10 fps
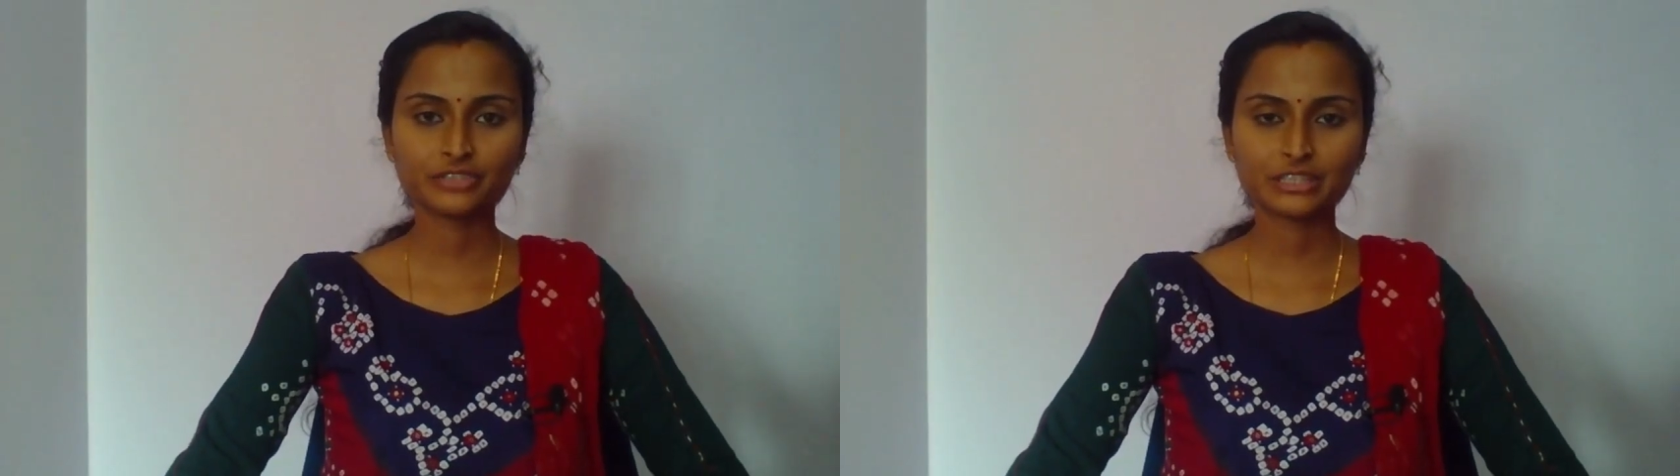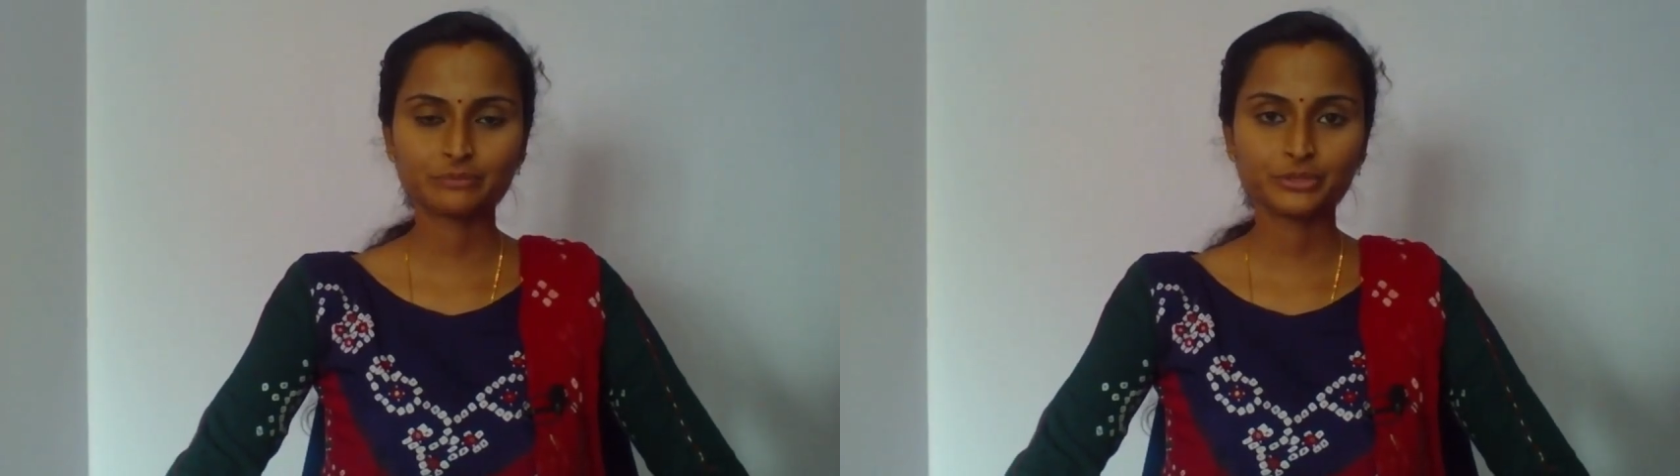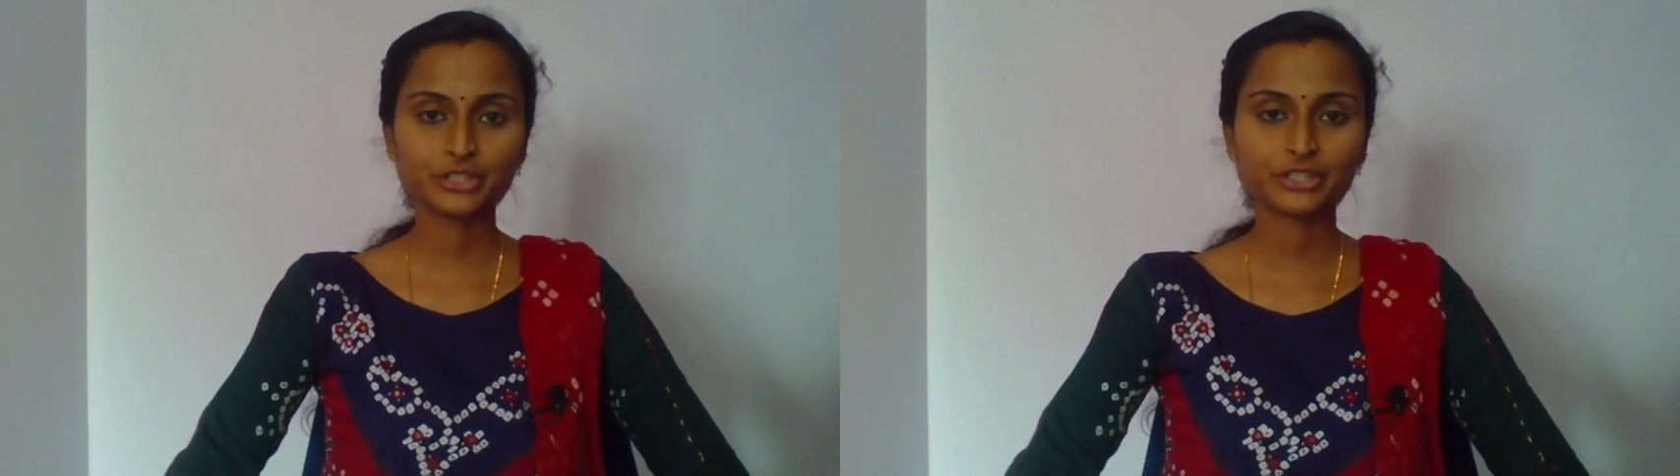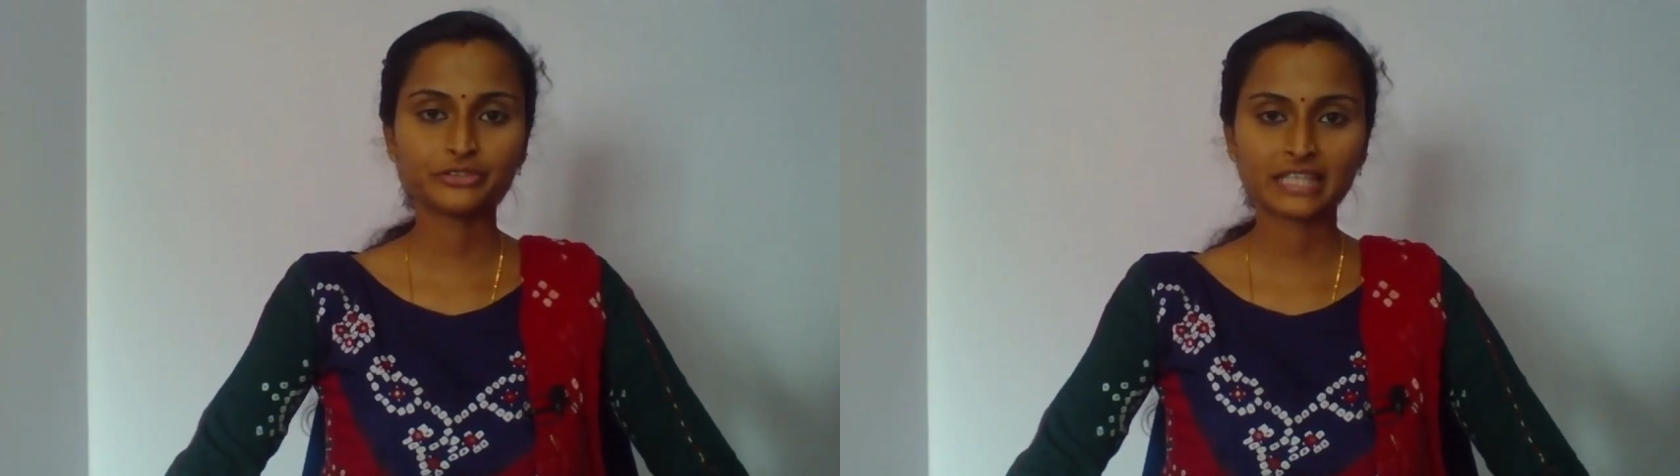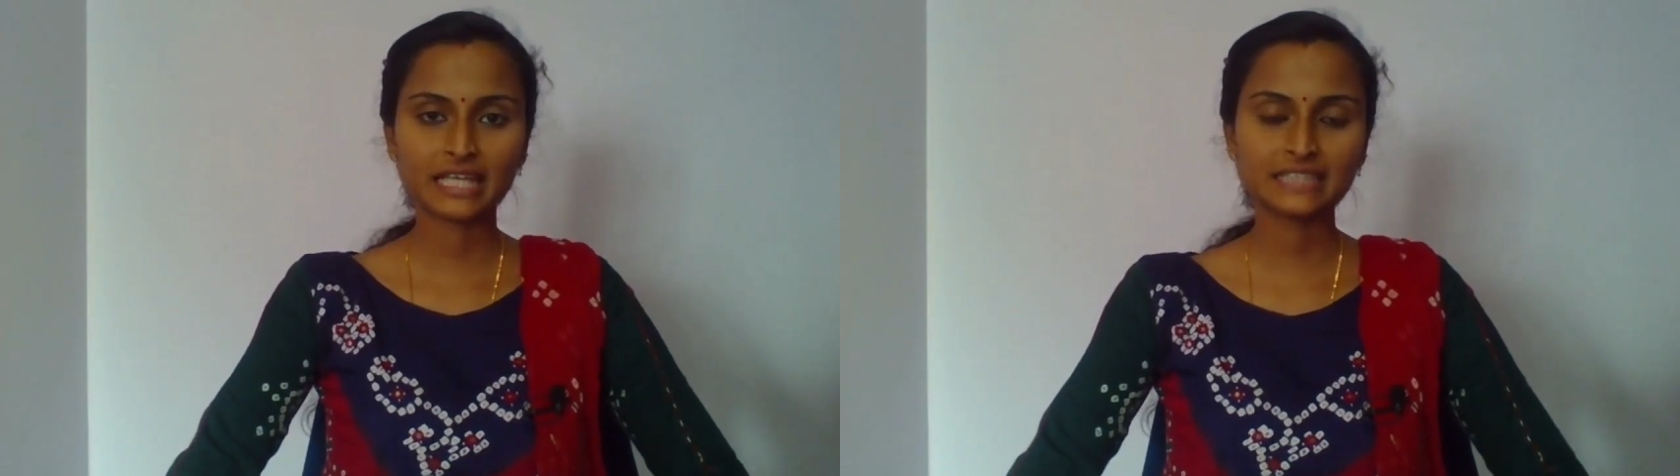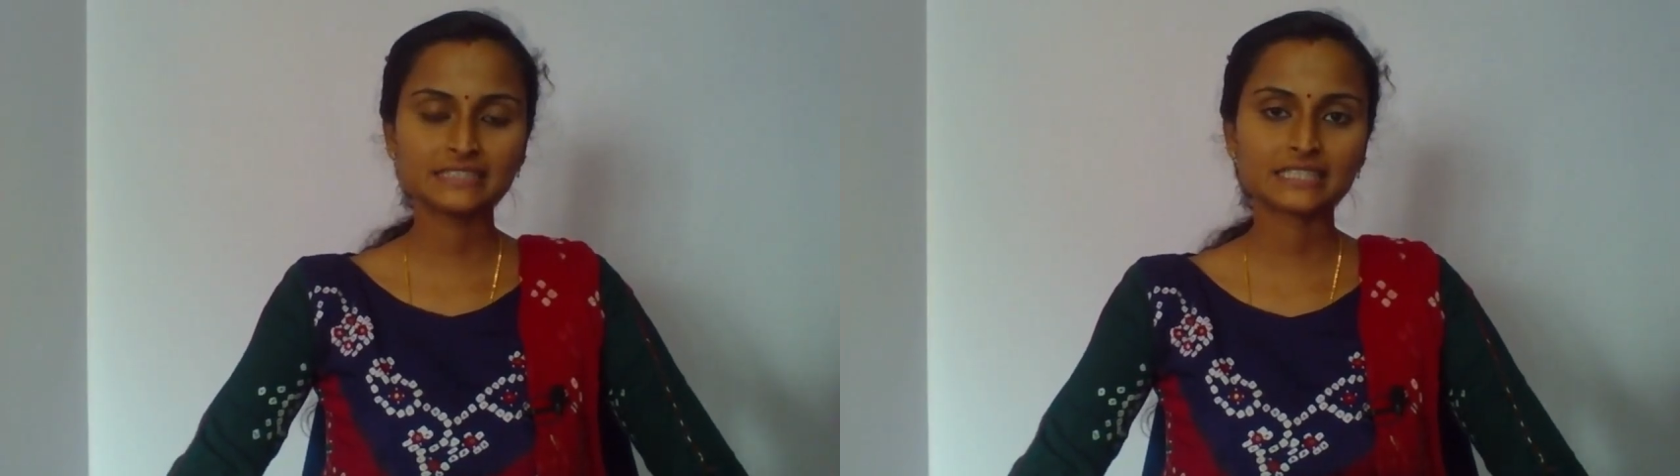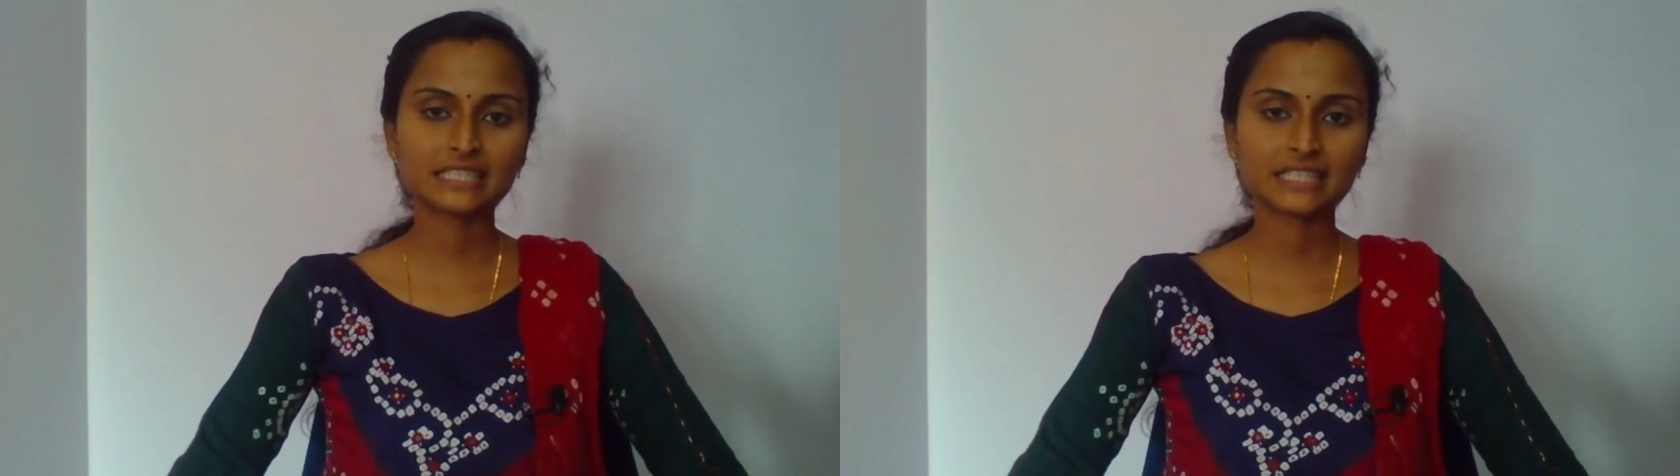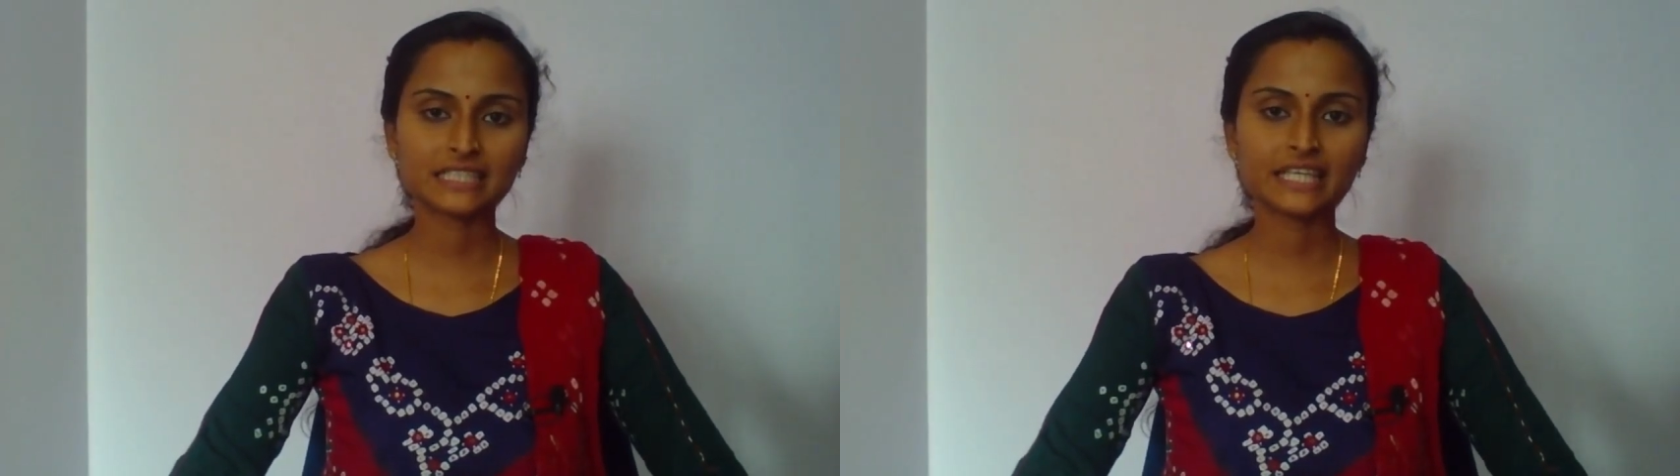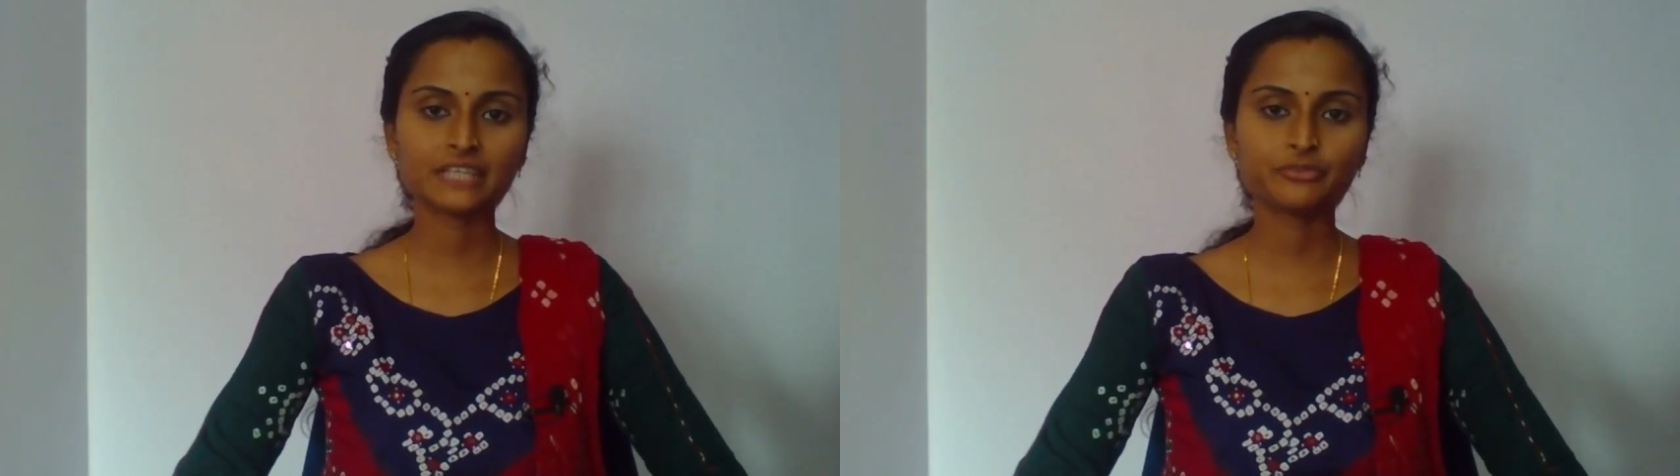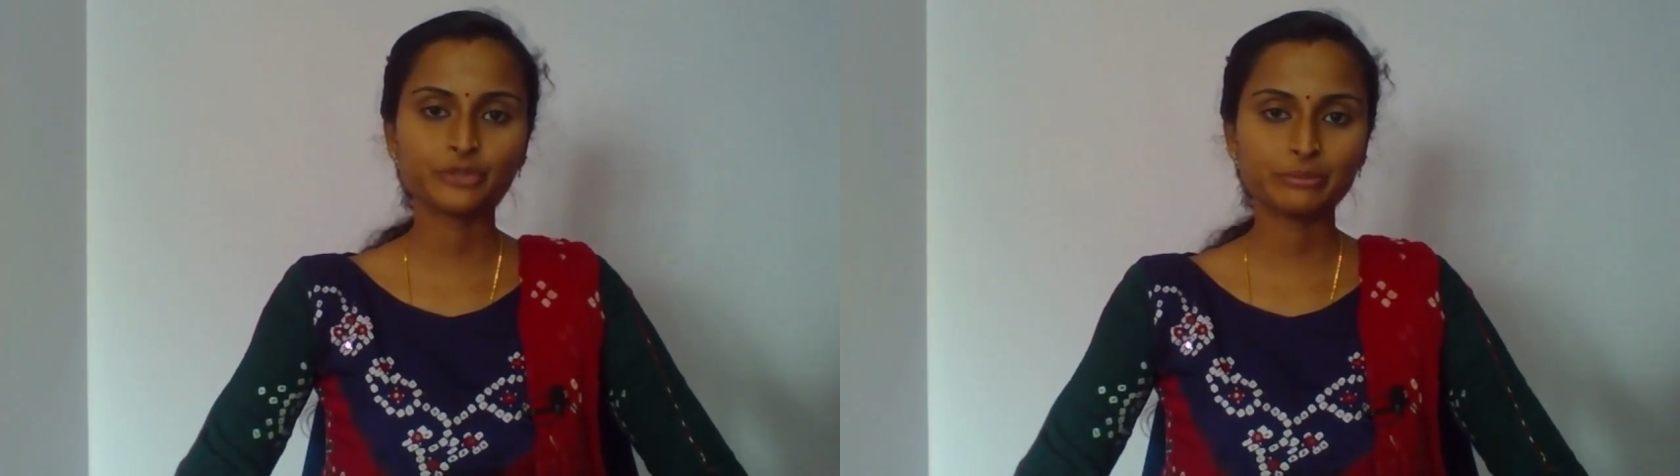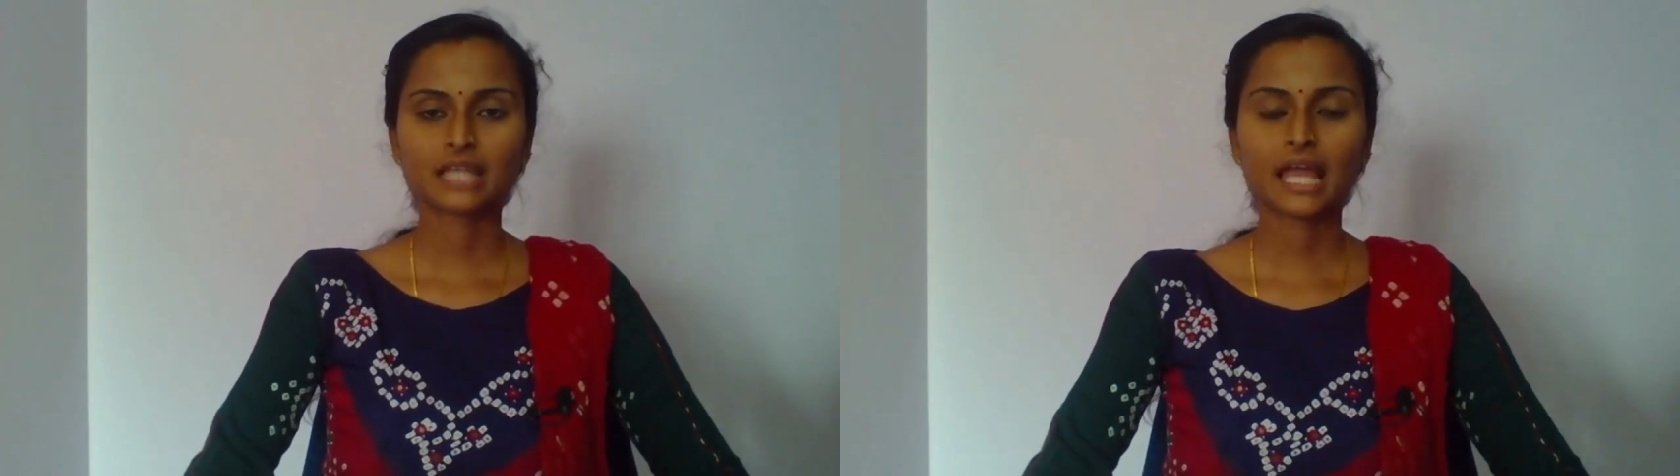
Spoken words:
input utilized earlier would be